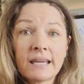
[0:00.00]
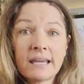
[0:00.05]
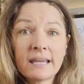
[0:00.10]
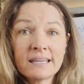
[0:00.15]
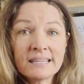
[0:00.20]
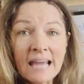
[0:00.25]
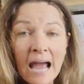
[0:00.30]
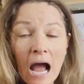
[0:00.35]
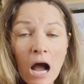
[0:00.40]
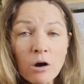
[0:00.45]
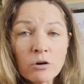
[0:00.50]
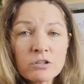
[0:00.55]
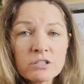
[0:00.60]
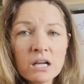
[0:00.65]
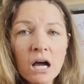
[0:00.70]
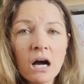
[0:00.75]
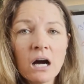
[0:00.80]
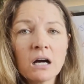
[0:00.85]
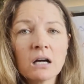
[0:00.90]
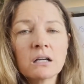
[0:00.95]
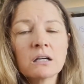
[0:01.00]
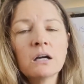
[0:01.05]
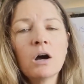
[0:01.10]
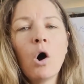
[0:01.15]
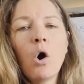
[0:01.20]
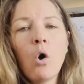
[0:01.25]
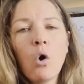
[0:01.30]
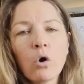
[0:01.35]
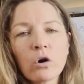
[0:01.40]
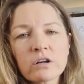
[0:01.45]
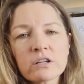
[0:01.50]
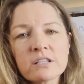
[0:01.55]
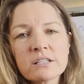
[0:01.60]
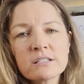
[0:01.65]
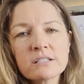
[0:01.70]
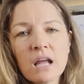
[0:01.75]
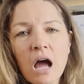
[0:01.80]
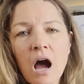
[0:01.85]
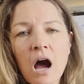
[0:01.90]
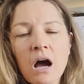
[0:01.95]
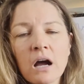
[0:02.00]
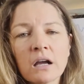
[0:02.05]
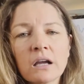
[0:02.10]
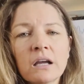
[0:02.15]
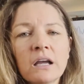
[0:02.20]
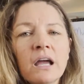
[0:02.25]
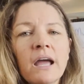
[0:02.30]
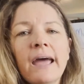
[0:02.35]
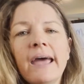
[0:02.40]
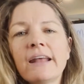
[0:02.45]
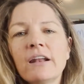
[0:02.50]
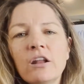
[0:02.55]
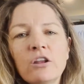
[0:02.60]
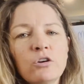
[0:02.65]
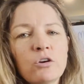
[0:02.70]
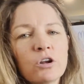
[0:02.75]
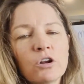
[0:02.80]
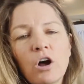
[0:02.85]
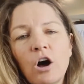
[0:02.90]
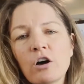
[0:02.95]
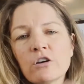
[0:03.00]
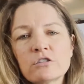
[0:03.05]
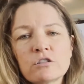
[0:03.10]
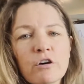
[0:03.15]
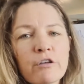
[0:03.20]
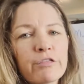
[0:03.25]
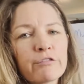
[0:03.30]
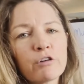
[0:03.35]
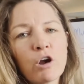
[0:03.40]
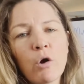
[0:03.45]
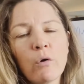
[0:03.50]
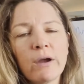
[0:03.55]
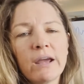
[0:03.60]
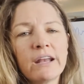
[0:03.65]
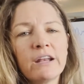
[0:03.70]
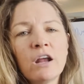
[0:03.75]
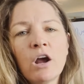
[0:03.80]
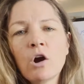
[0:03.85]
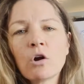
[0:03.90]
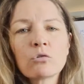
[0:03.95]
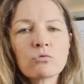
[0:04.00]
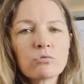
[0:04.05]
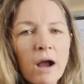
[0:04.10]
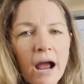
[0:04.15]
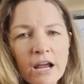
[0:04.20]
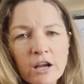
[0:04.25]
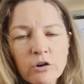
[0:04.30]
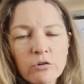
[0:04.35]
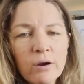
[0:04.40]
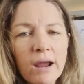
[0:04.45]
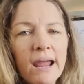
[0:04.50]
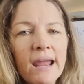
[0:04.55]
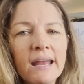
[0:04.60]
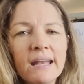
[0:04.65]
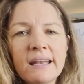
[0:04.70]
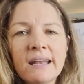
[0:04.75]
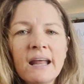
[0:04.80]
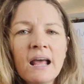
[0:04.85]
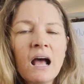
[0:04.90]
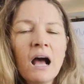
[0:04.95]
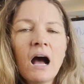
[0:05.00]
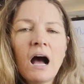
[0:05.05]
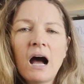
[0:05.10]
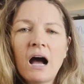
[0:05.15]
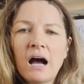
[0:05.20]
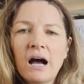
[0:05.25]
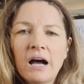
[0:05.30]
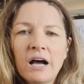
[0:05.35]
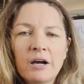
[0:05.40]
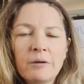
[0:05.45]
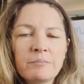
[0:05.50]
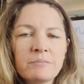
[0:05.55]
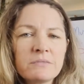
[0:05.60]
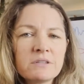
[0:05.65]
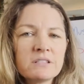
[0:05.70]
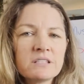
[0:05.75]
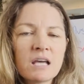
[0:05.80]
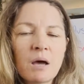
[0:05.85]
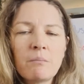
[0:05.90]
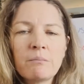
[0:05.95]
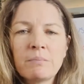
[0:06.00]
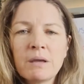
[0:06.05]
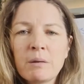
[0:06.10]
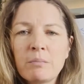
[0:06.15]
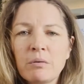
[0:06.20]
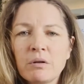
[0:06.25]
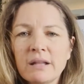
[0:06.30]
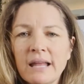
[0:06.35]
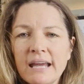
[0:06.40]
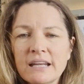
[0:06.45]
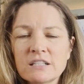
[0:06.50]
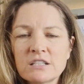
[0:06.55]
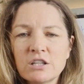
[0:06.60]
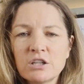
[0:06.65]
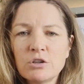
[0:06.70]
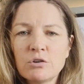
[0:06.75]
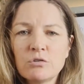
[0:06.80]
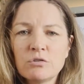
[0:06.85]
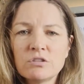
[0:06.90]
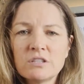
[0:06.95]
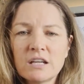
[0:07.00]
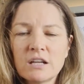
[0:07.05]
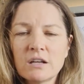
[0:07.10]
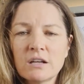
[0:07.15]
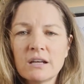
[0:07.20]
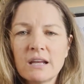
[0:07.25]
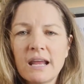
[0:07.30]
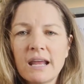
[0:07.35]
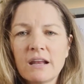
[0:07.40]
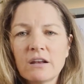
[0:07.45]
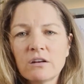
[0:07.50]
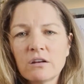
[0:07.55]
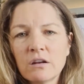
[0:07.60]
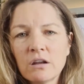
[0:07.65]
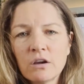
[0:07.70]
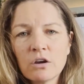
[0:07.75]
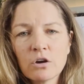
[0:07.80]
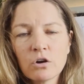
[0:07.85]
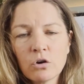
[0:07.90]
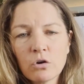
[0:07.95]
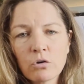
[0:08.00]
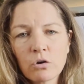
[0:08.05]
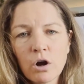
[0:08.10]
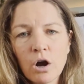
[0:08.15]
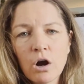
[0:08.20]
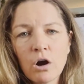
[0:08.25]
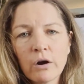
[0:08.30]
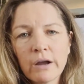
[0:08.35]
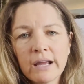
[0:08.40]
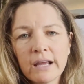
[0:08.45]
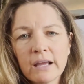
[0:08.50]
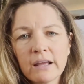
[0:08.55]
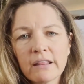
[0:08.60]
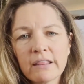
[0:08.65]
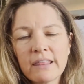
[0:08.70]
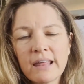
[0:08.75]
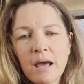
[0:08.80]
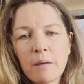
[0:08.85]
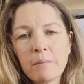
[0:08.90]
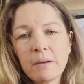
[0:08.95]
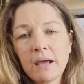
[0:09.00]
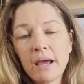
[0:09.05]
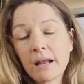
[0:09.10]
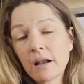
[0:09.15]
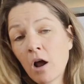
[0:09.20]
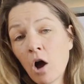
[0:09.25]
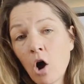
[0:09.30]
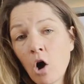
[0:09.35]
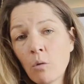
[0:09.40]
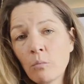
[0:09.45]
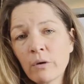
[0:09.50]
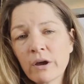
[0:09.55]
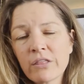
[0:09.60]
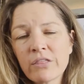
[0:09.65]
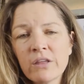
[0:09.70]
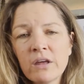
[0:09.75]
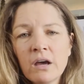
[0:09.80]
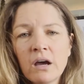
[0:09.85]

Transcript: cow dung, horse dung, and you can also throw in rye grain. Some people like to use in growing them at home with